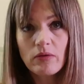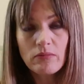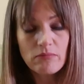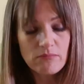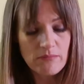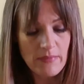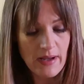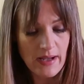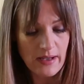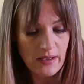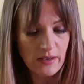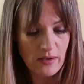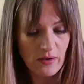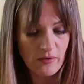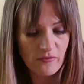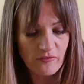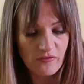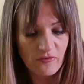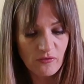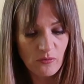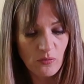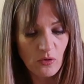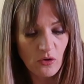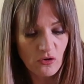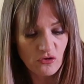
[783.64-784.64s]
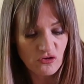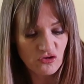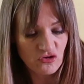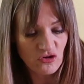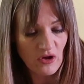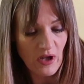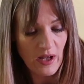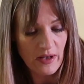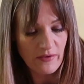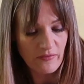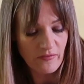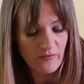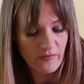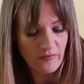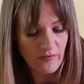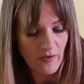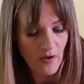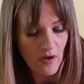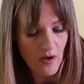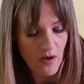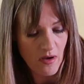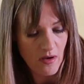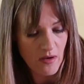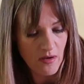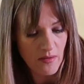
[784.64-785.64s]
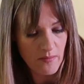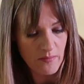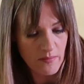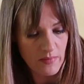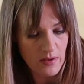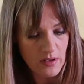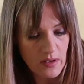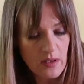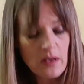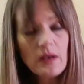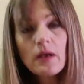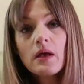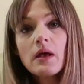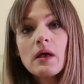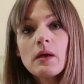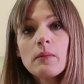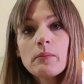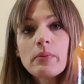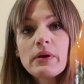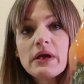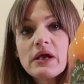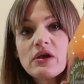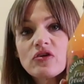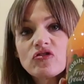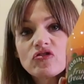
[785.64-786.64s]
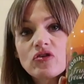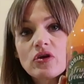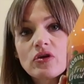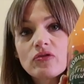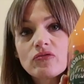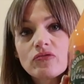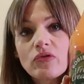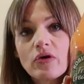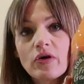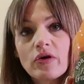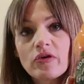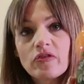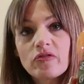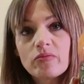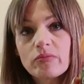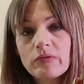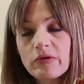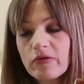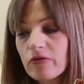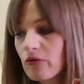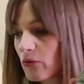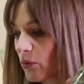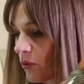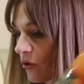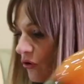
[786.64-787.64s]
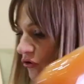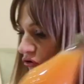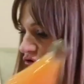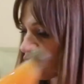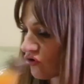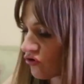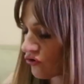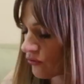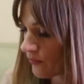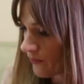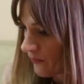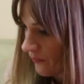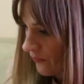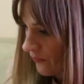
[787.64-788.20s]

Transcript: and mango squash and some peach and raspberry squash.